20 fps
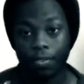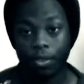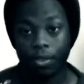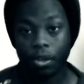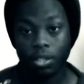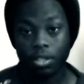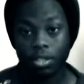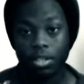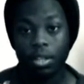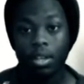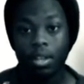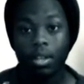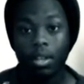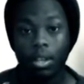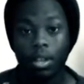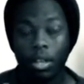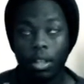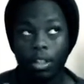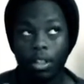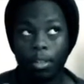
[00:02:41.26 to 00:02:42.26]
first.
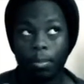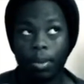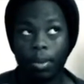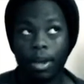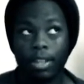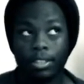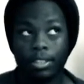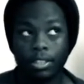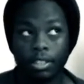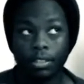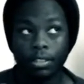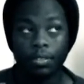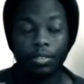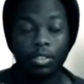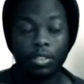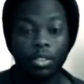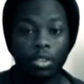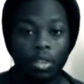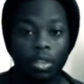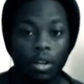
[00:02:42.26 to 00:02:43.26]
The
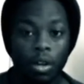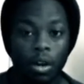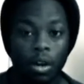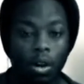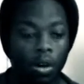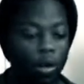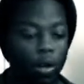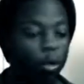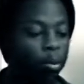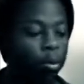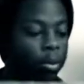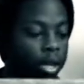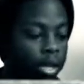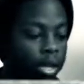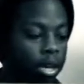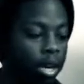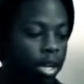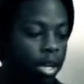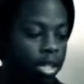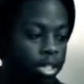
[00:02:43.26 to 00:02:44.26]
positives. Oh my
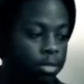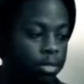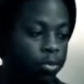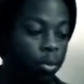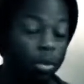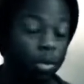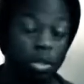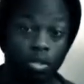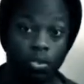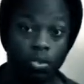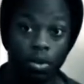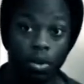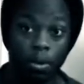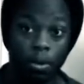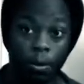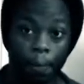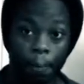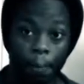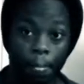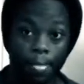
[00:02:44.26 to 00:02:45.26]
god, this board is
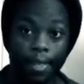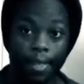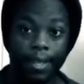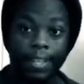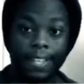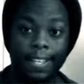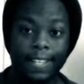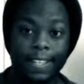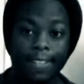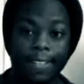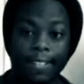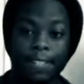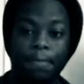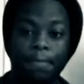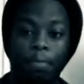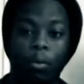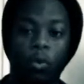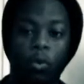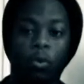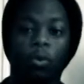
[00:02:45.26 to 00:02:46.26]
strong. This
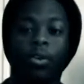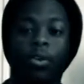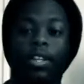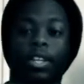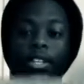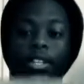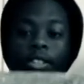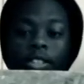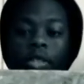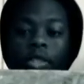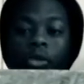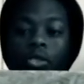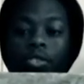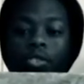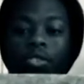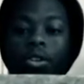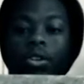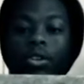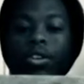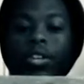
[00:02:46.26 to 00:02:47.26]
board is so
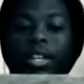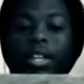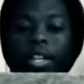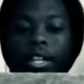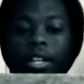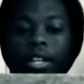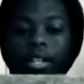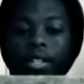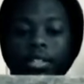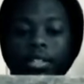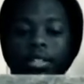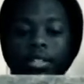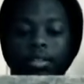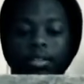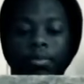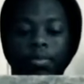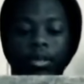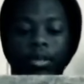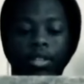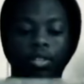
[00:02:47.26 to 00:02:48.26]
strong. It has
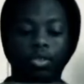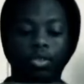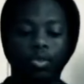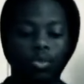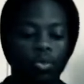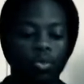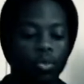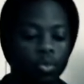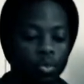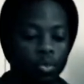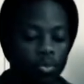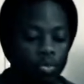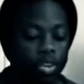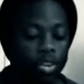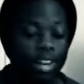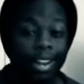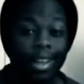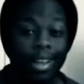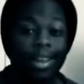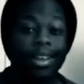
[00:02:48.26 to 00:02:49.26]
been through
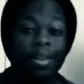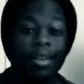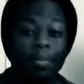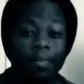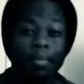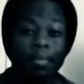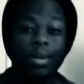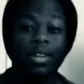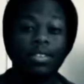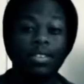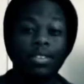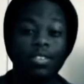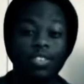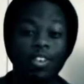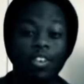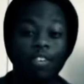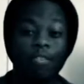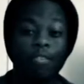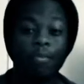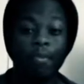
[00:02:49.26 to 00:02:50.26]
9 months
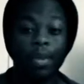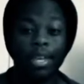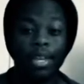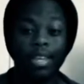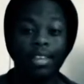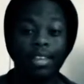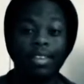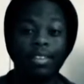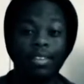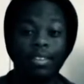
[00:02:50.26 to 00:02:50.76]
of me,